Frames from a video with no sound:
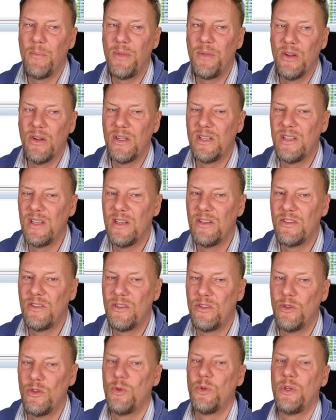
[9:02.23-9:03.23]
PRG
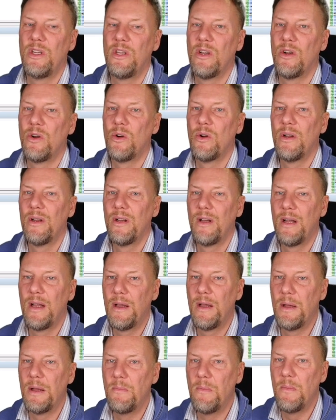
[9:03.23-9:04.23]
Studio
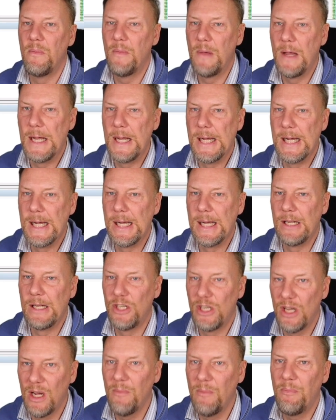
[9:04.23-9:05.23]

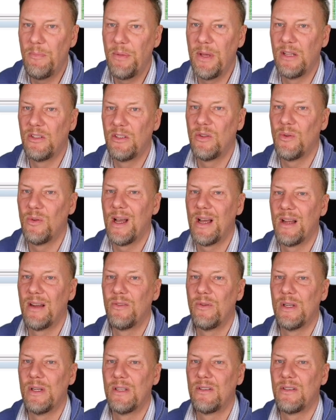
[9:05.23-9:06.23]
jumping to
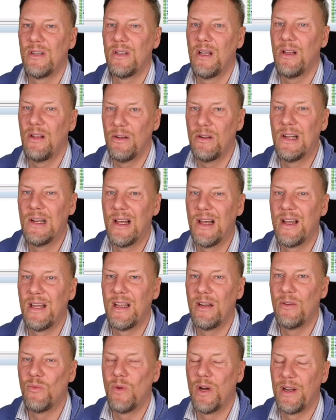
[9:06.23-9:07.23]
address
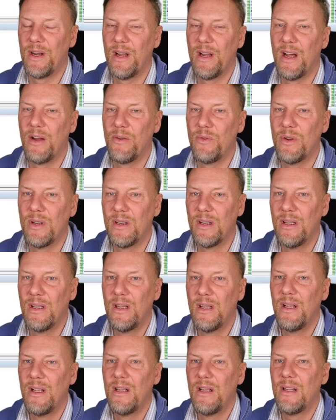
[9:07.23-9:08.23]
line 100,
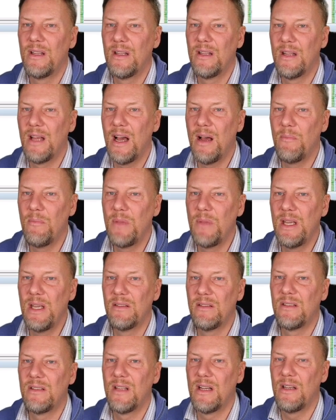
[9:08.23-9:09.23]
that
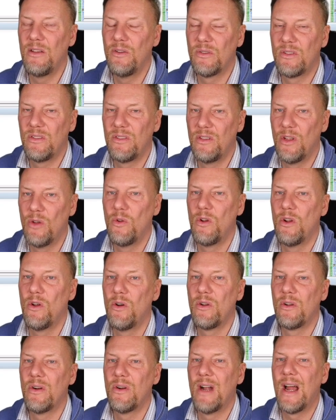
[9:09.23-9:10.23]
means that you no
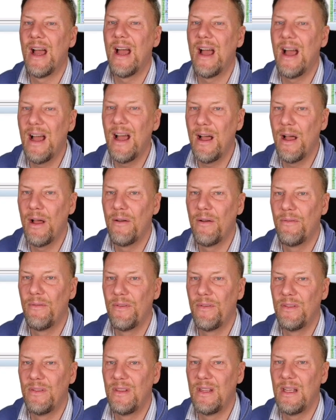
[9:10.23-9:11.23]
longer
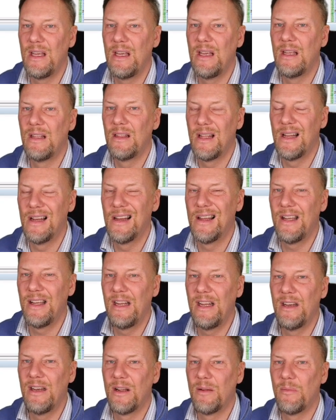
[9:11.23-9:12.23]
have the
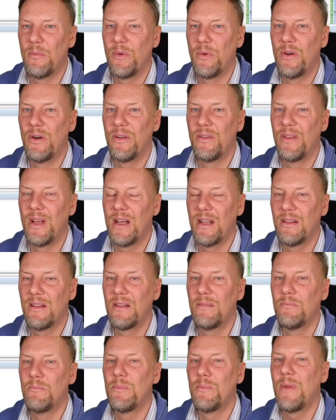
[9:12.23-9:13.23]
line number
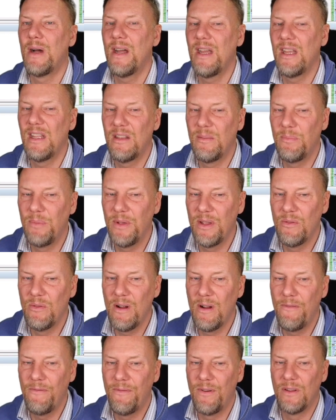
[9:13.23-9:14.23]
that might be
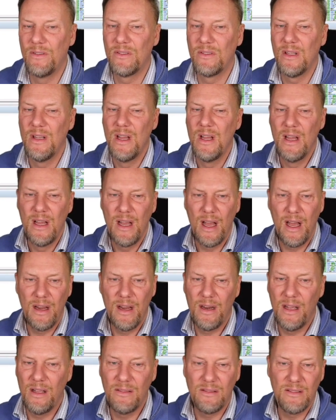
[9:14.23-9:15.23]
referenced.
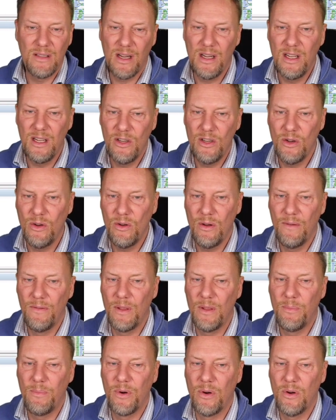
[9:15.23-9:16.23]
And as I know of
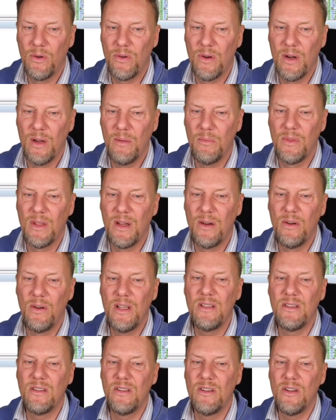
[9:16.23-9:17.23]
the program, there
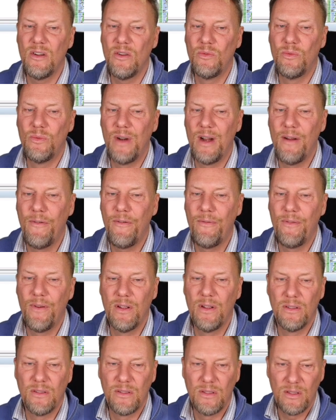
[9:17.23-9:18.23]
is no
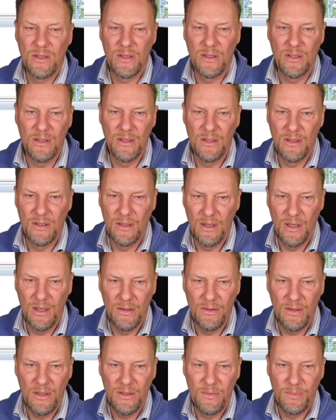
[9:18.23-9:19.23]
reference.
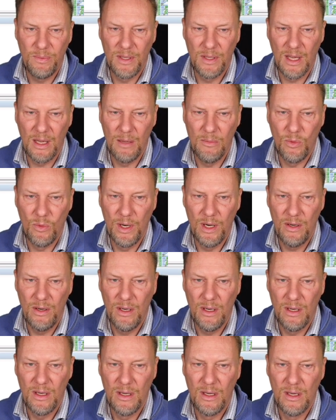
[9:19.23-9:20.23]
This became
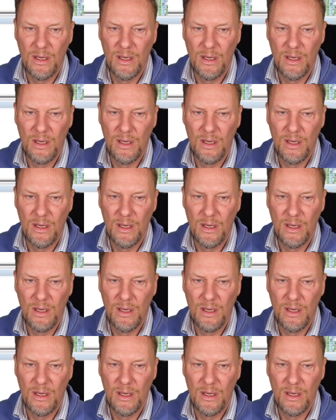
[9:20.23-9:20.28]
weird.